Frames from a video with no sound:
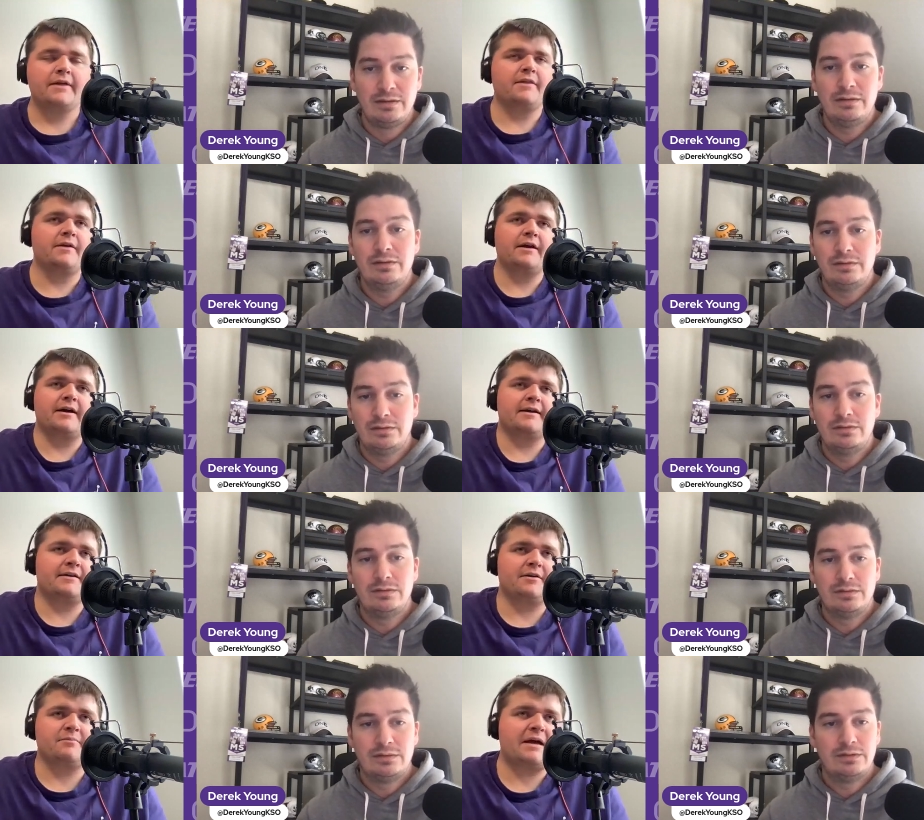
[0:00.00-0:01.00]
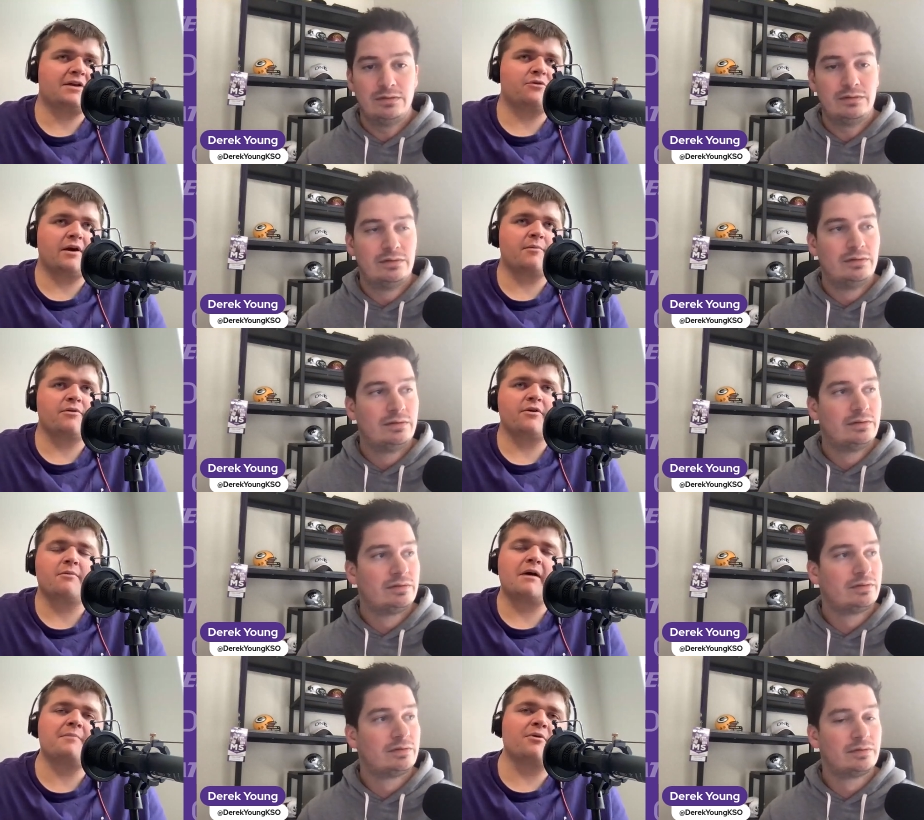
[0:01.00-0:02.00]
Speaker 1: than, uh, you know, bad grammar there on
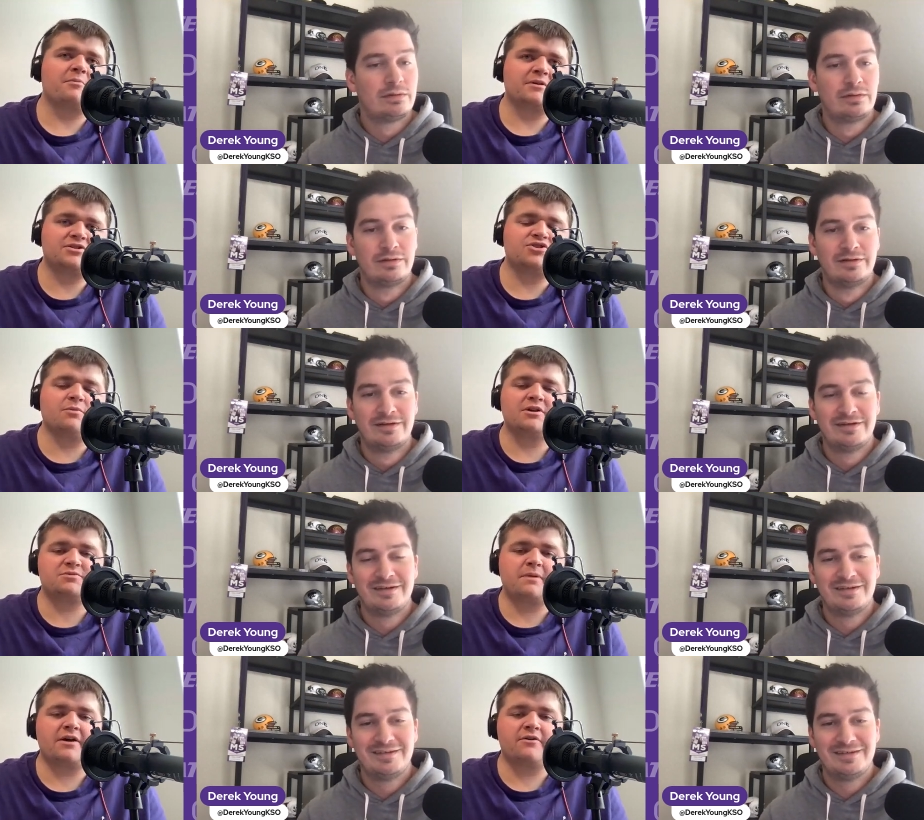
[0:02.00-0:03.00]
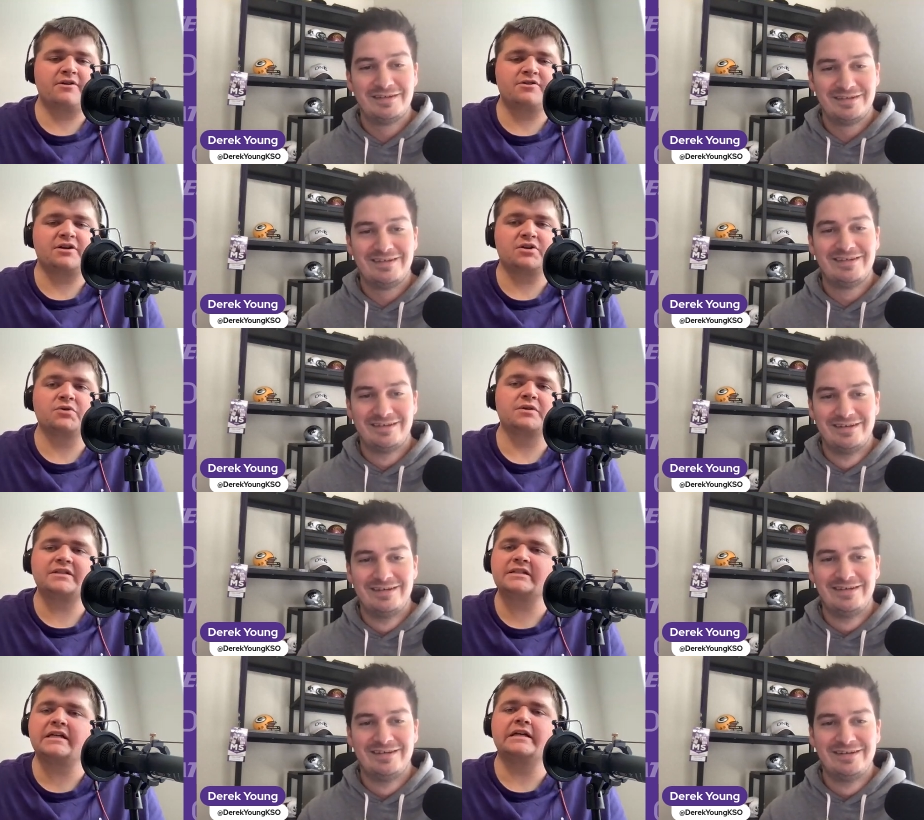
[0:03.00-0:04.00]
my part, but it's so much better and you can clearly
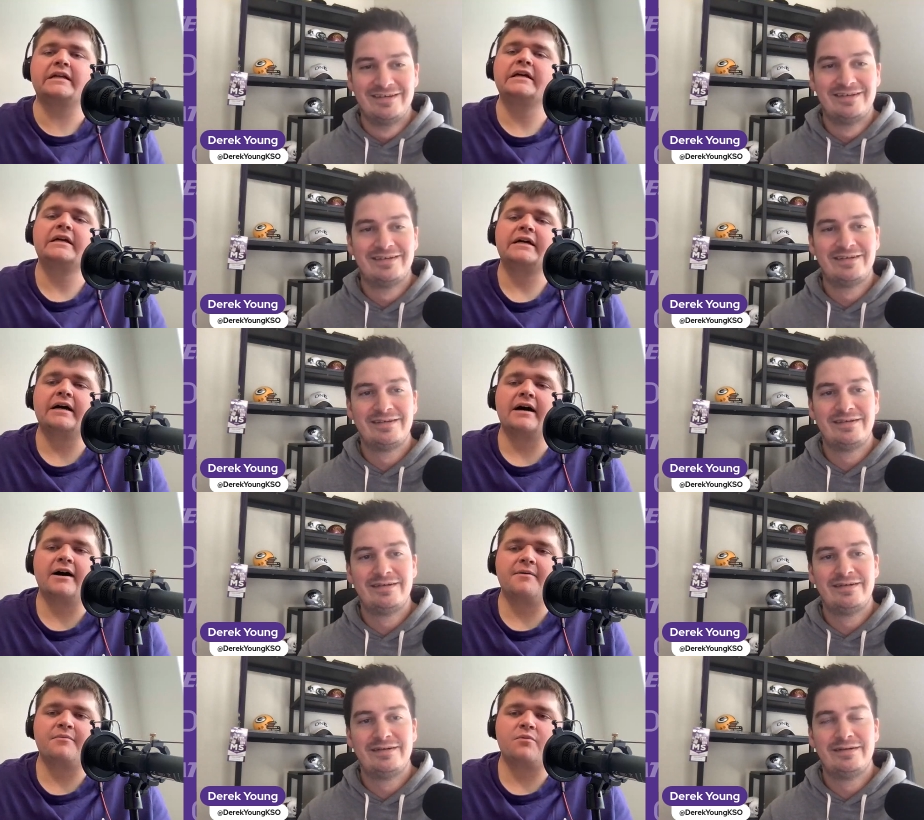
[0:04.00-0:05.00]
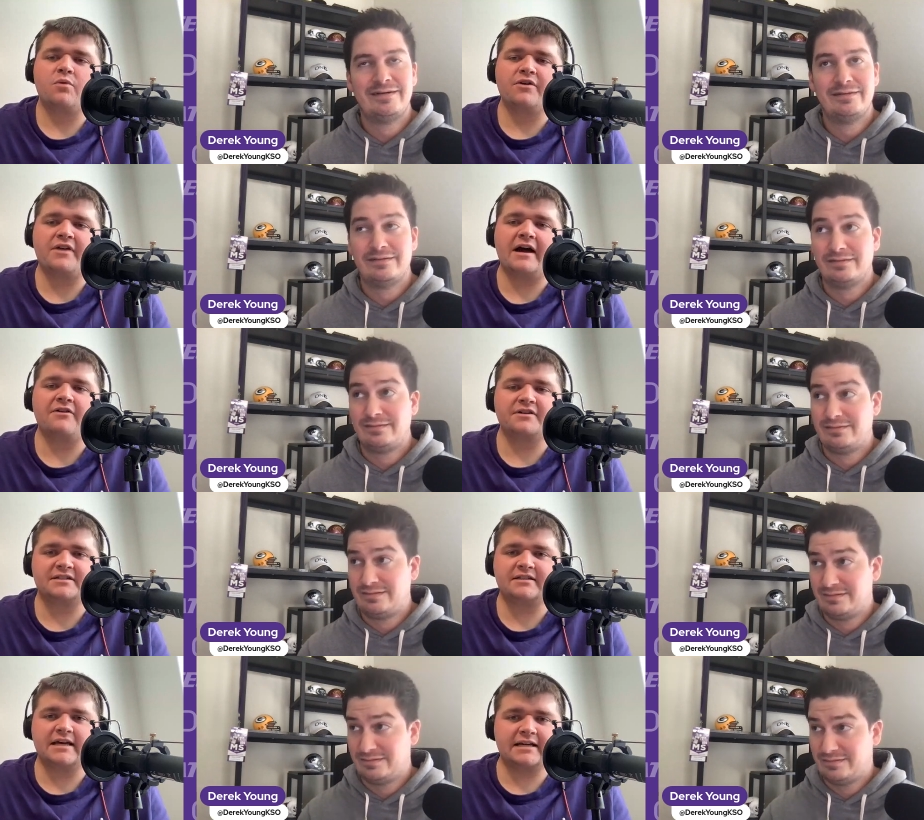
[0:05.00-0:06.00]
see it um, with how
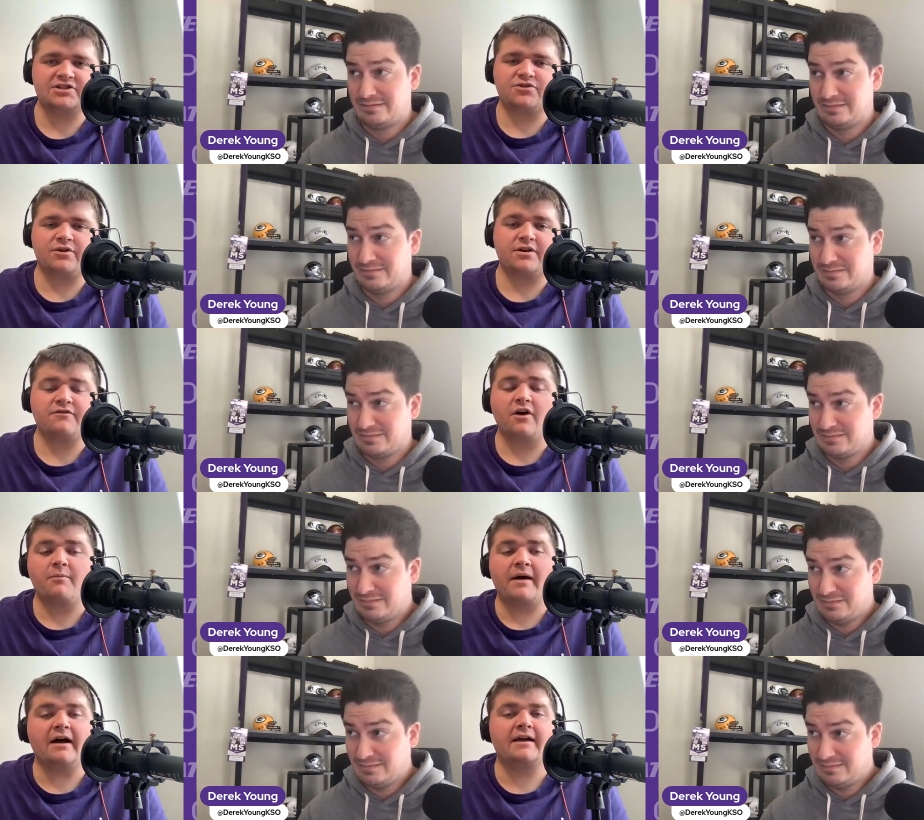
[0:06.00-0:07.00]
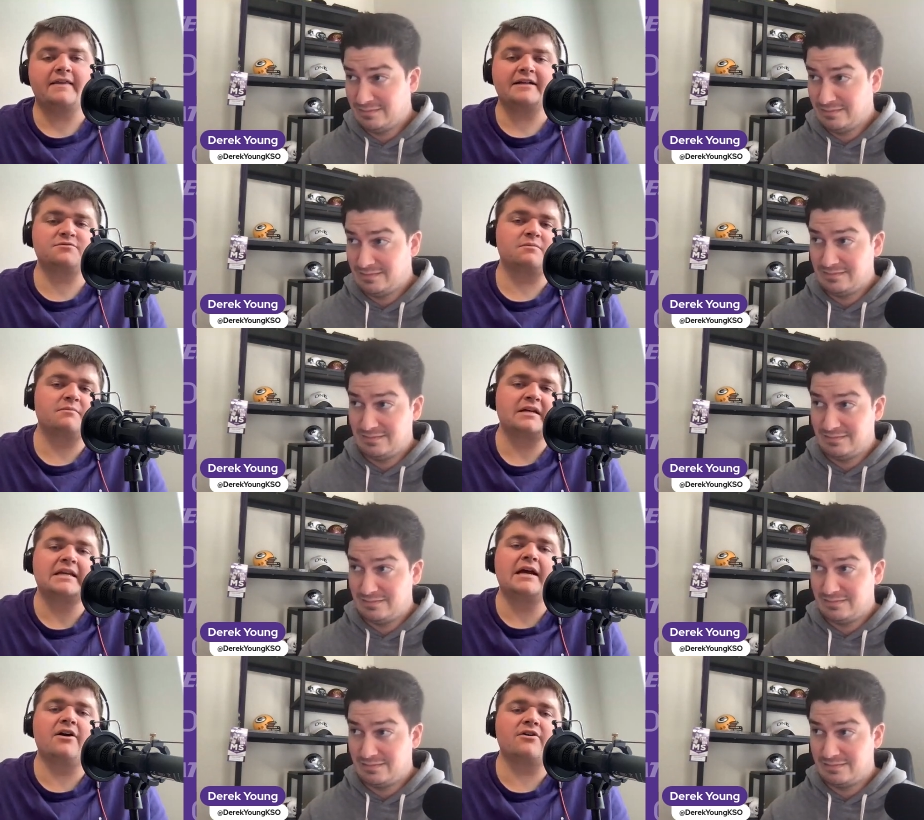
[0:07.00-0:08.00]
this thing is starting to develop out. And that's
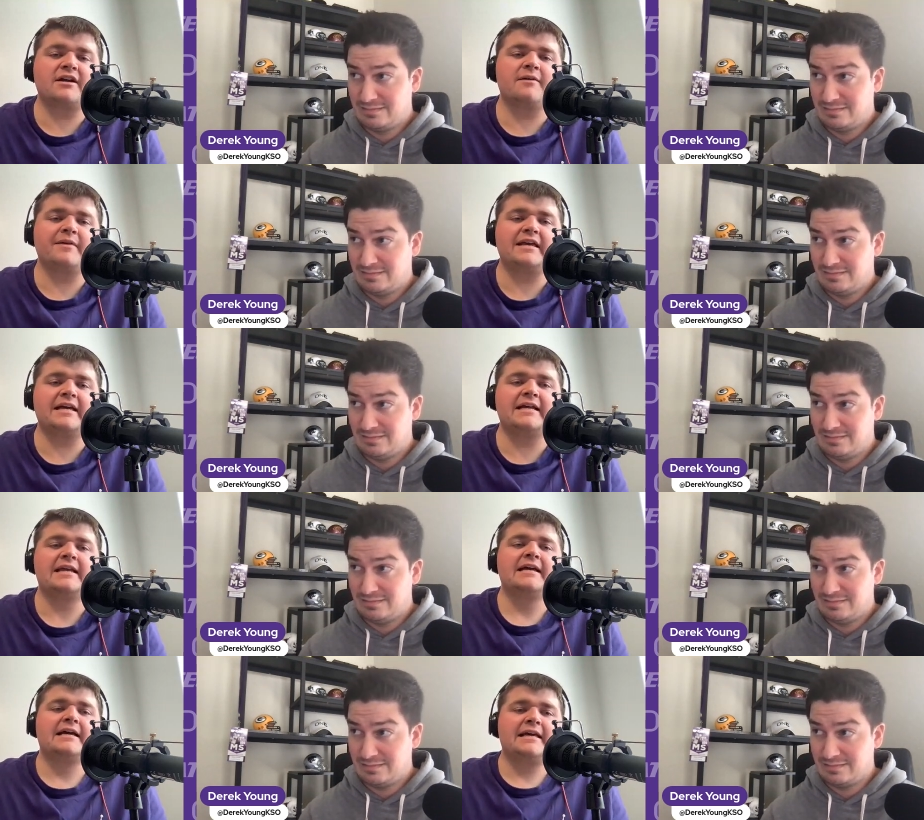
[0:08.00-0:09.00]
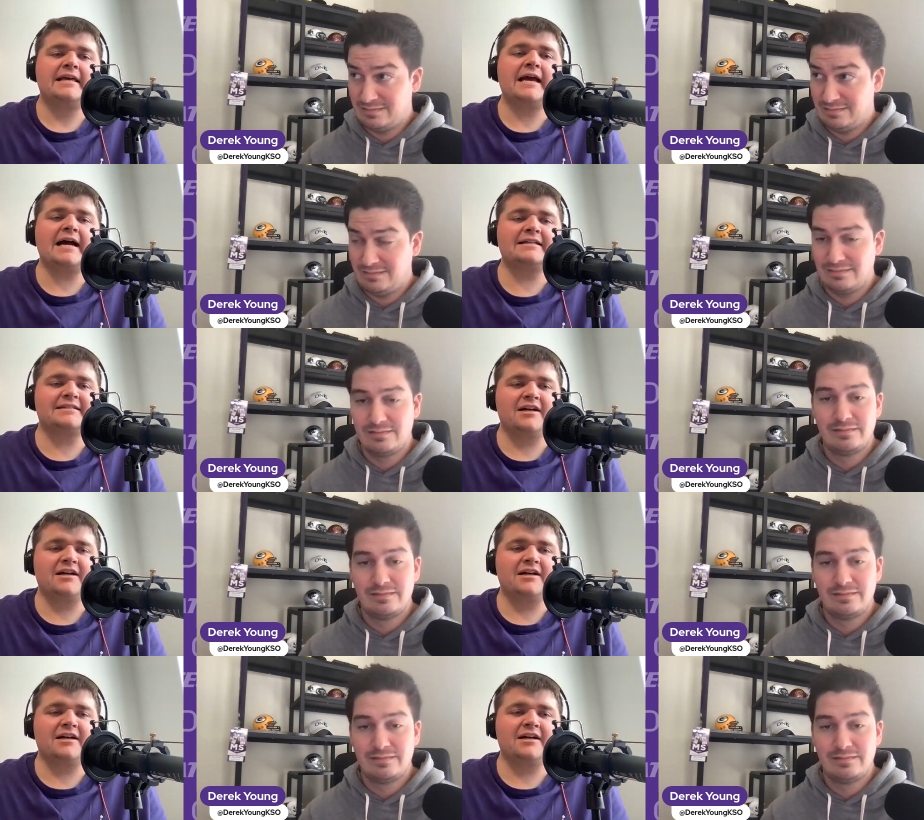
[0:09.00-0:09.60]
McNair coming in. He adds an